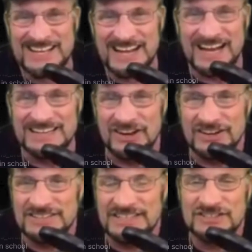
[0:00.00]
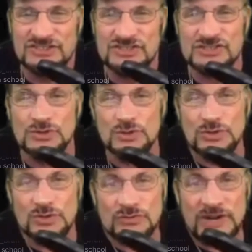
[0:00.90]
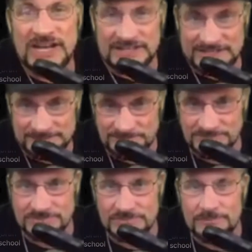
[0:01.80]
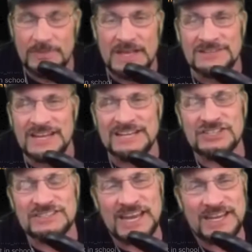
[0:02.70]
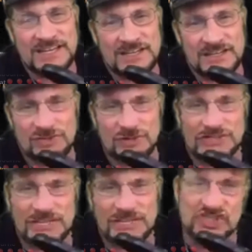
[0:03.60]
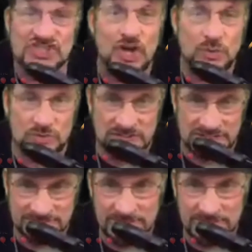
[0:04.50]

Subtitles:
I learned it in school. Really? See, I should have taken a Rosetta Stone.